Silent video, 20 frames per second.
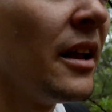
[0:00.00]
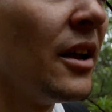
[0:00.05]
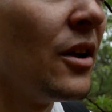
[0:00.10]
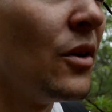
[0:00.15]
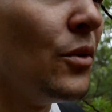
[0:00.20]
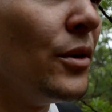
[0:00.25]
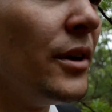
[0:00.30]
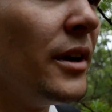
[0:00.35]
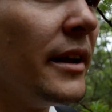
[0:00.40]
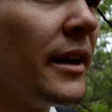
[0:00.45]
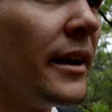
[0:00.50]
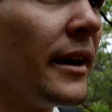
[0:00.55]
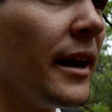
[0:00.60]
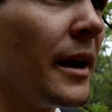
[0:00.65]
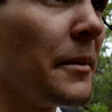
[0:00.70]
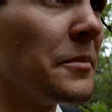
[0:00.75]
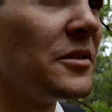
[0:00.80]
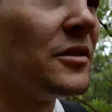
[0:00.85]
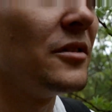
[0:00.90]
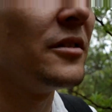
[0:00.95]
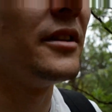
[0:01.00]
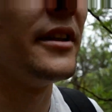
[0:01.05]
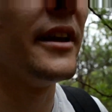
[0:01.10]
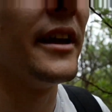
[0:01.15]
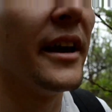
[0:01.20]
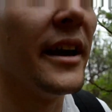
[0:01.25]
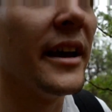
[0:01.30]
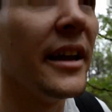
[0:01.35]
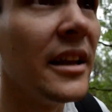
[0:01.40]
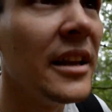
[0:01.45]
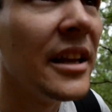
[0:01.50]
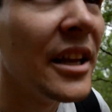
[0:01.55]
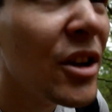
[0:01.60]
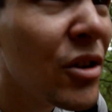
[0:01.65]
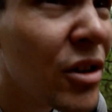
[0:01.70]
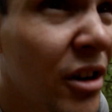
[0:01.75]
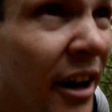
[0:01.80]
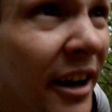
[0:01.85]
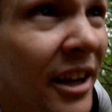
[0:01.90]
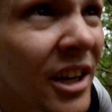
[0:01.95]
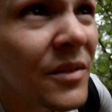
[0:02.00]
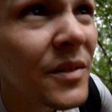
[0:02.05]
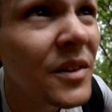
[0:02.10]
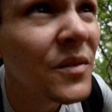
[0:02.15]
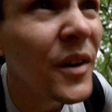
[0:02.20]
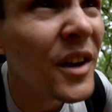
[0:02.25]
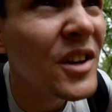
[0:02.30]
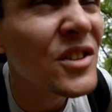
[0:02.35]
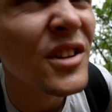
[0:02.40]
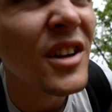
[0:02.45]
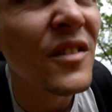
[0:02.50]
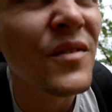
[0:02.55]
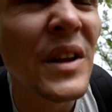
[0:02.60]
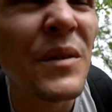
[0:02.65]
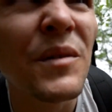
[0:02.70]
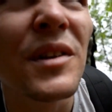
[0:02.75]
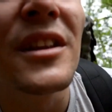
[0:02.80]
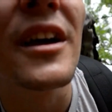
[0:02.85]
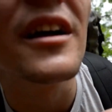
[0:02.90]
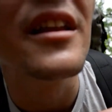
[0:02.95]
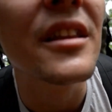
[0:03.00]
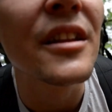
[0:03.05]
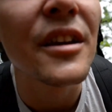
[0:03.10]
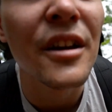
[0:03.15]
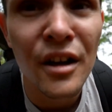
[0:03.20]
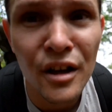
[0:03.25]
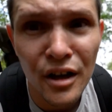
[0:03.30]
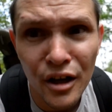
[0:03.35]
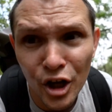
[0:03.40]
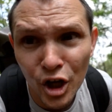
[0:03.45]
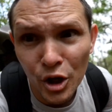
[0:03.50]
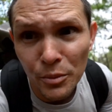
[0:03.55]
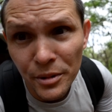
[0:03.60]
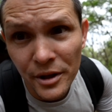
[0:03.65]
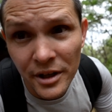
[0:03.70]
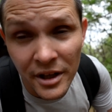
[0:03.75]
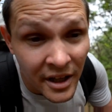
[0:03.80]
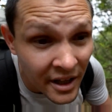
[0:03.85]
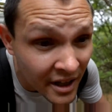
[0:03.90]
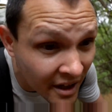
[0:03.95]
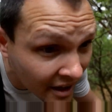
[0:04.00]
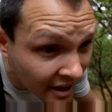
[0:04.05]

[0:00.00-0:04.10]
Really absolutely a new kind of adventure. I've never done the urban